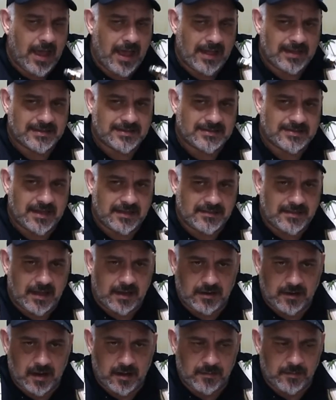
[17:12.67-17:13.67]
and set
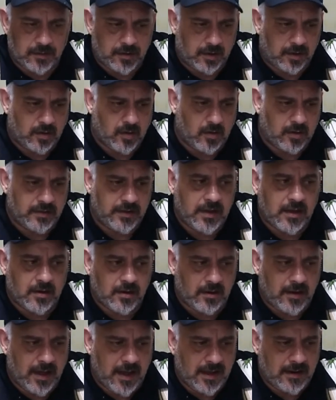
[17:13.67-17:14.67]
that number. You can go on the
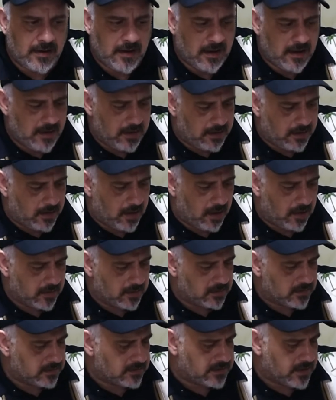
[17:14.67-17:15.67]
internet, you
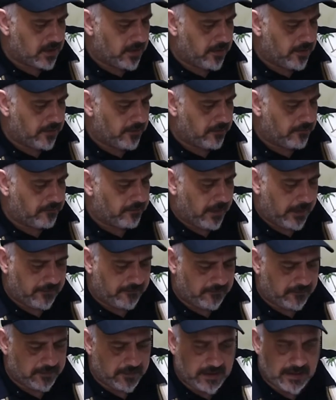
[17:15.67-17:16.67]
know, so like
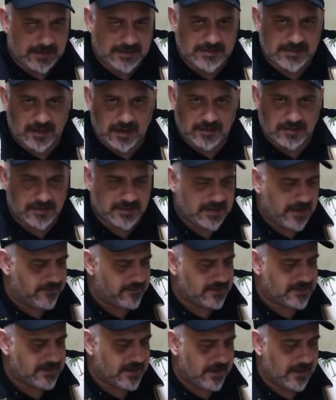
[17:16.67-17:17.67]
for this, I just have
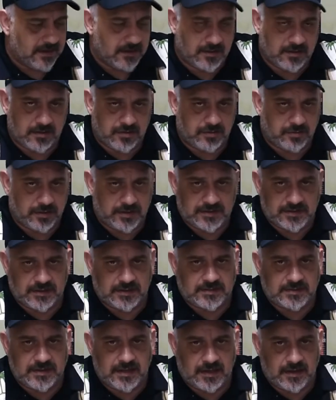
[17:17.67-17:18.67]
it set at
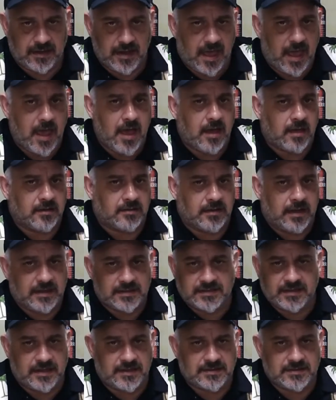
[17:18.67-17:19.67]
316L,
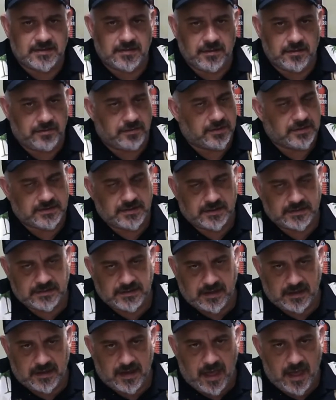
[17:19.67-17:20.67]
SS
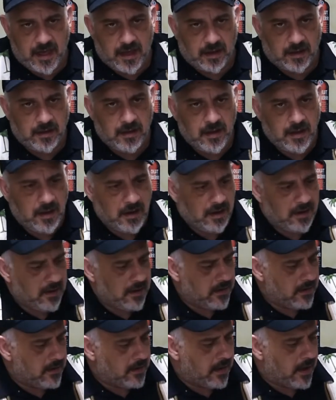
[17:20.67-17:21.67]
316L.
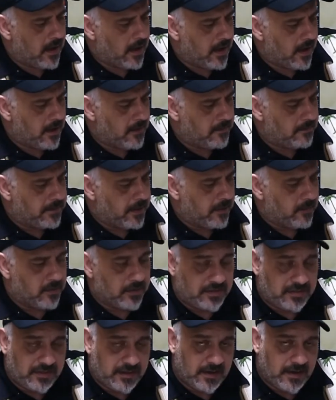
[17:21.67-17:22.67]
But
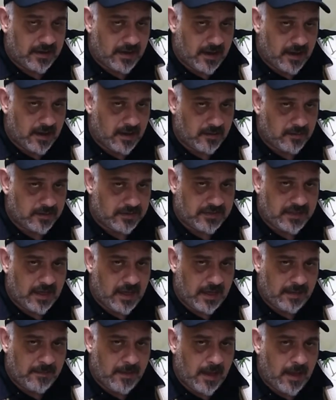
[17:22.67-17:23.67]
with the
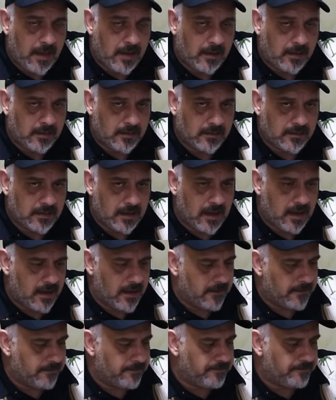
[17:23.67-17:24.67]

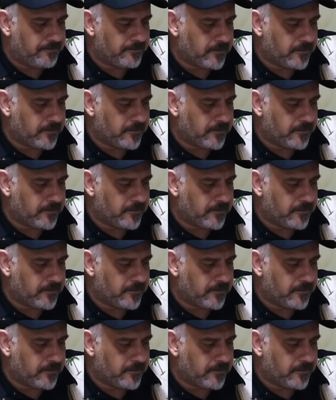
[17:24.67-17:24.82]
ML,